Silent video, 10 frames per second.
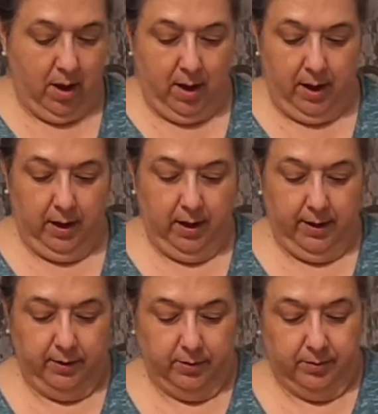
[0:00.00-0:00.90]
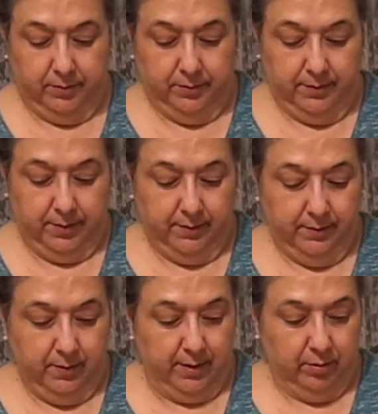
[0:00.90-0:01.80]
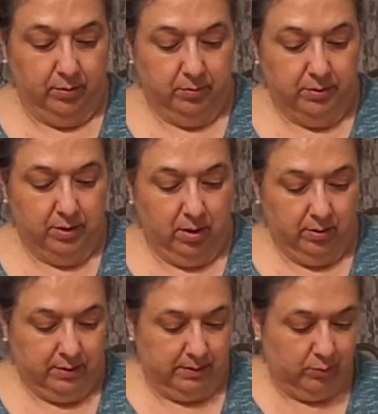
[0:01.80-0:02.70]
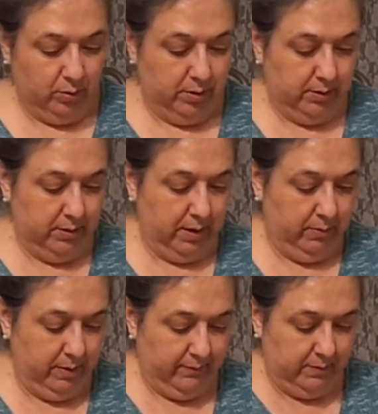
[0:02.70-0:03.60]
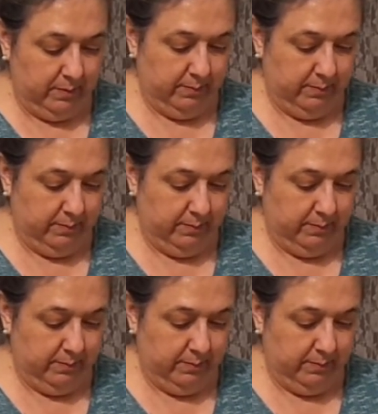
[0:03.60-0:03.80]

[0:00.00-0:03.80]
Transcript: I like to season it. I don't do salt because I'm trying to stay away from it.